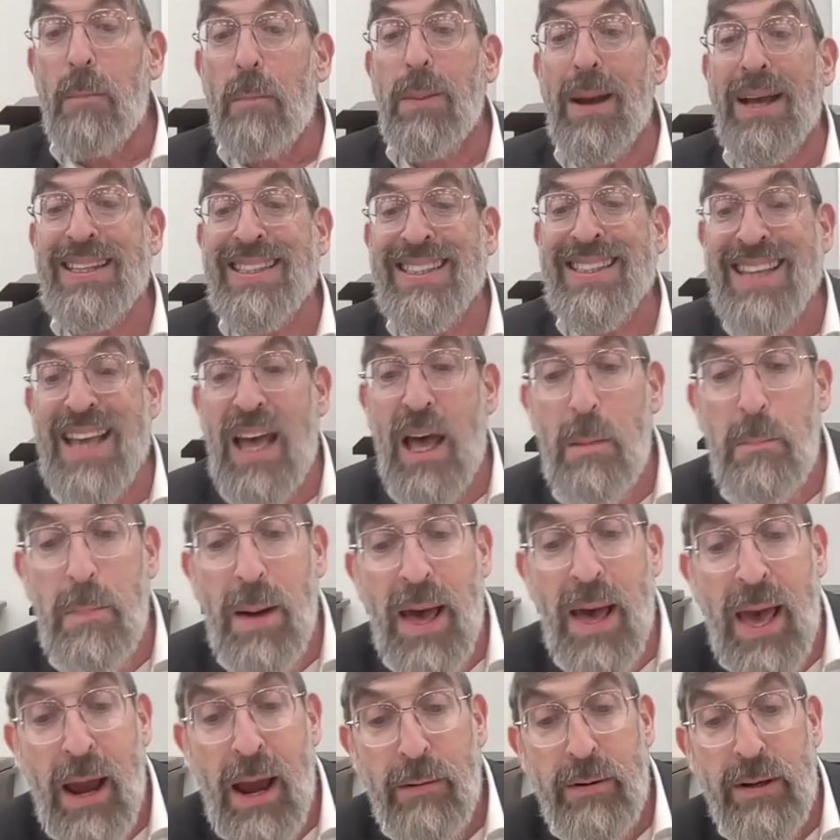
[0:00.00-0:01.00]
Bazeh
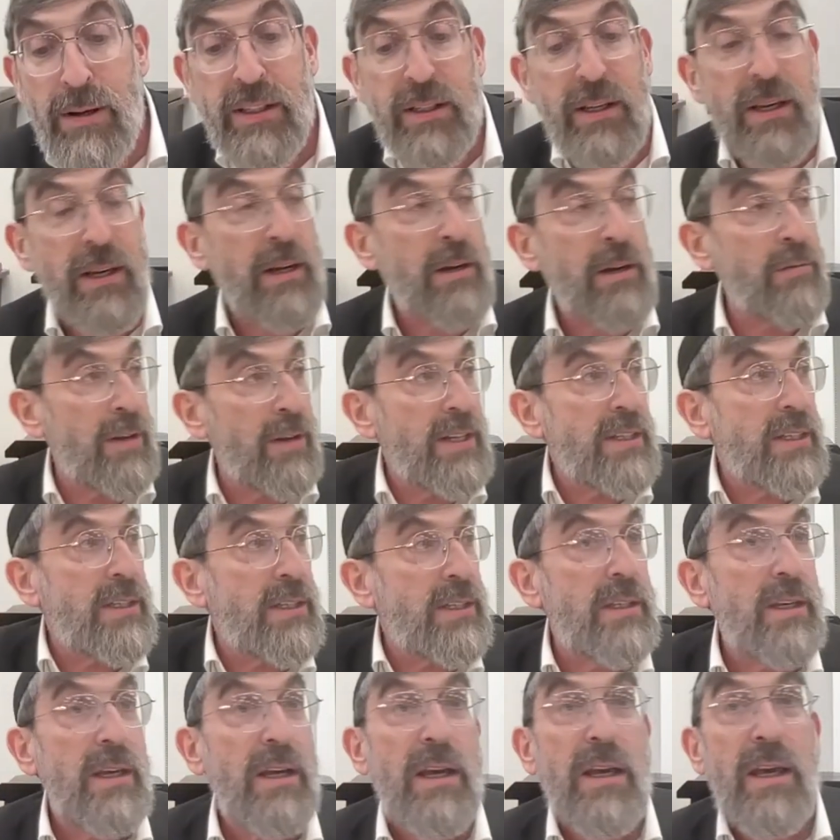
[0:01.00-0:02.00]
beheres
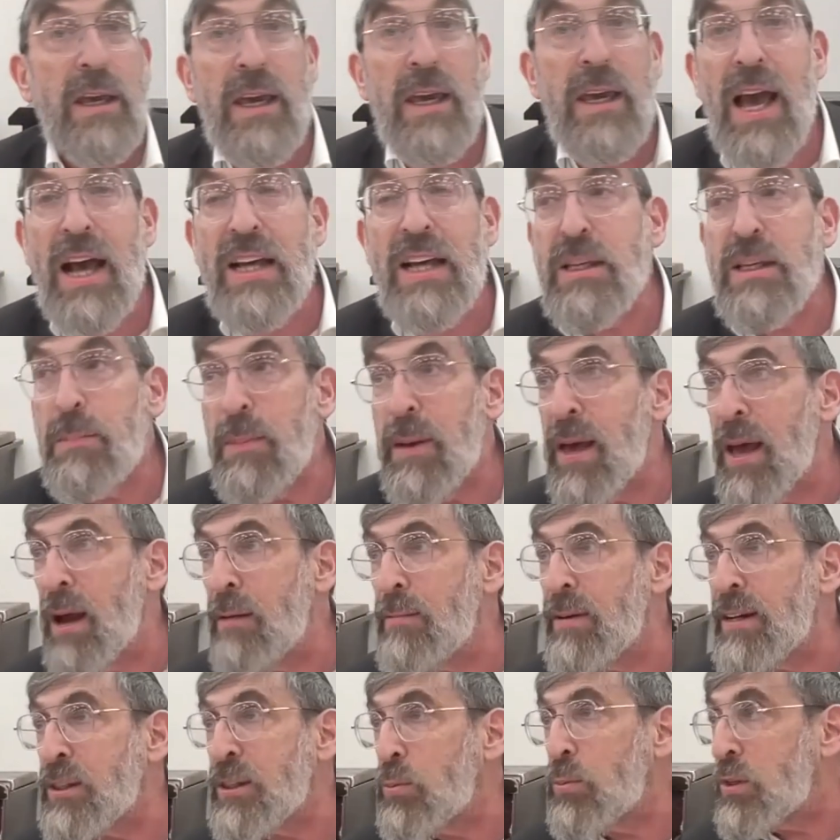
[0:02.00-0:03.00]
kigris. He has a
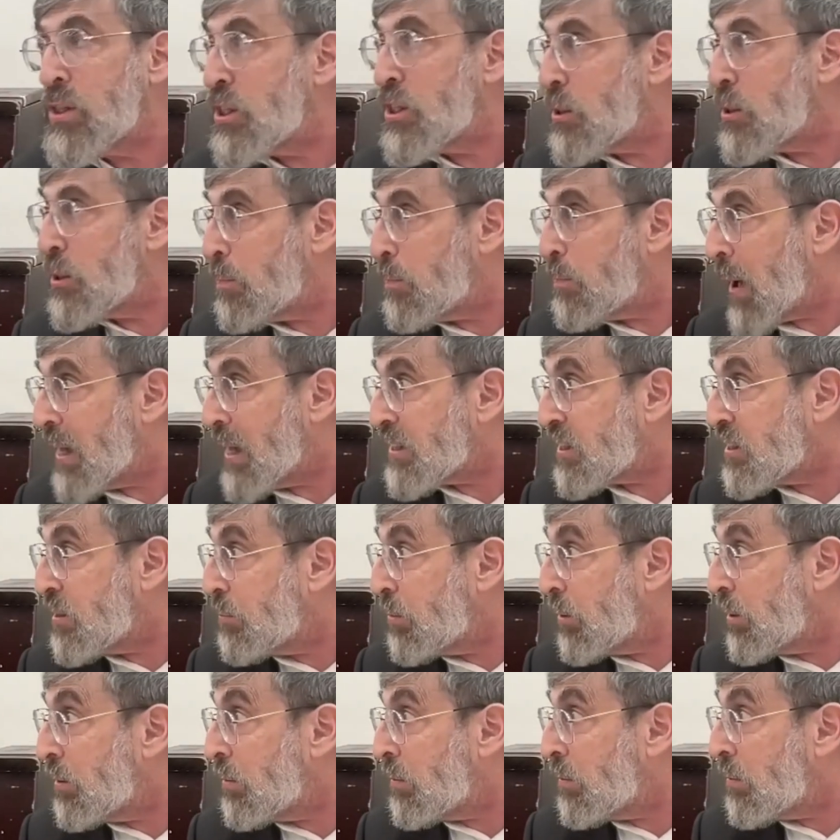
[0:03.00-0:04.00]
beheres, which is a
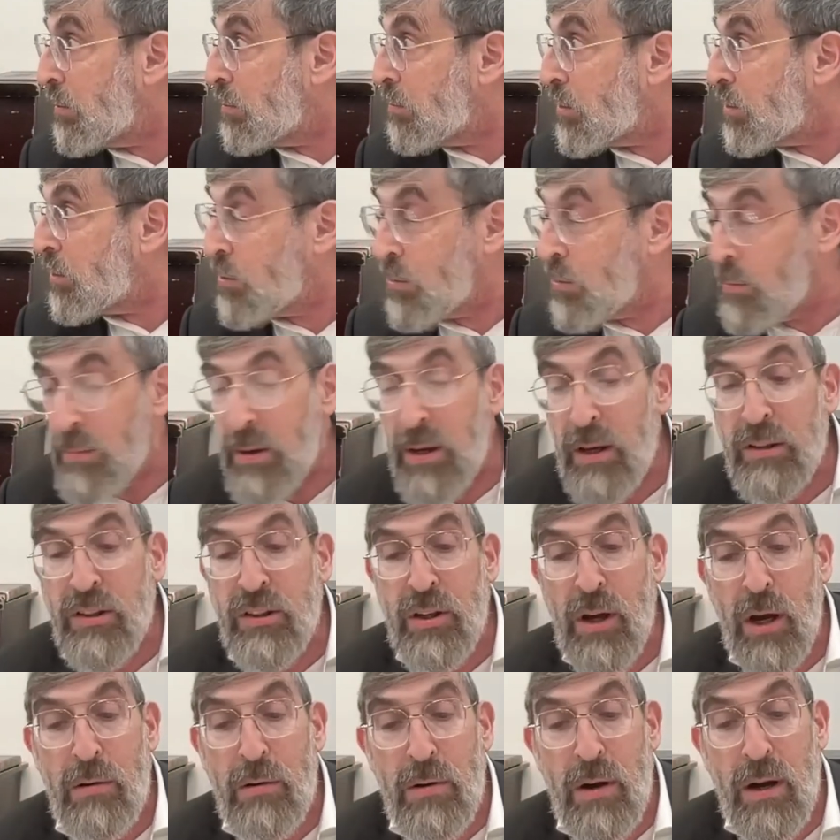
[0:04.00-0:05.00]
possible
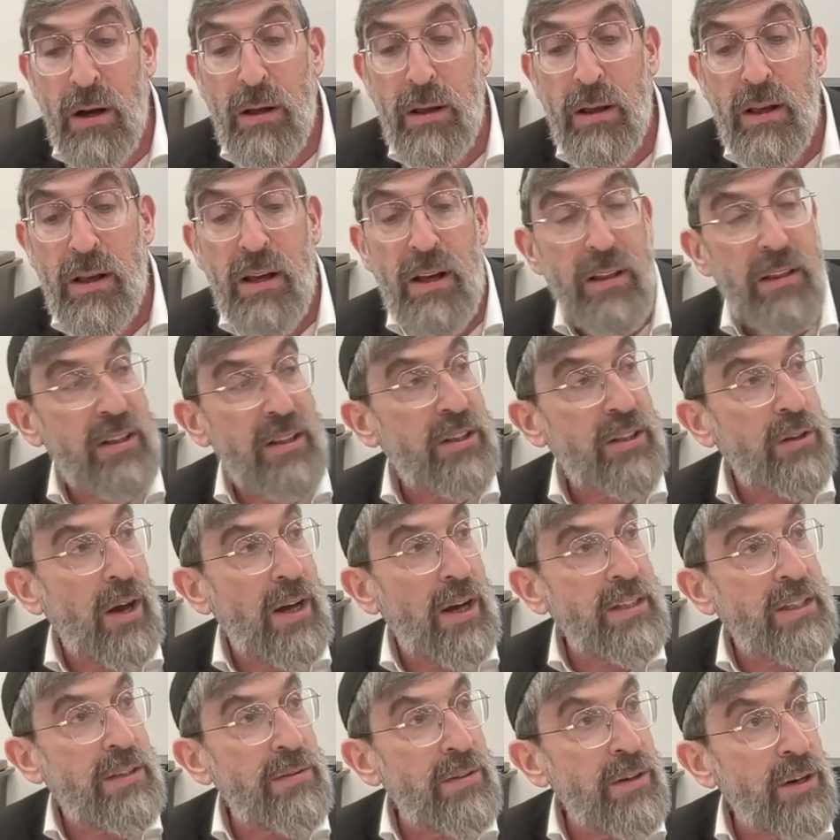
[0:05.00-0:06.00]
mitzayra, the
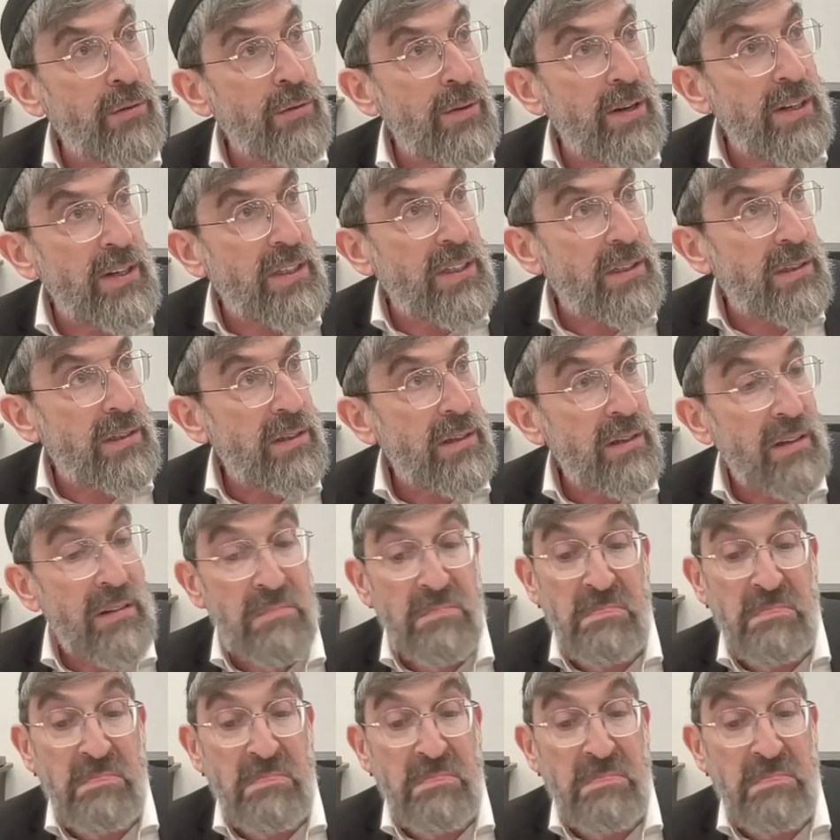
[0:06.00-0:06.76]
size of a gris.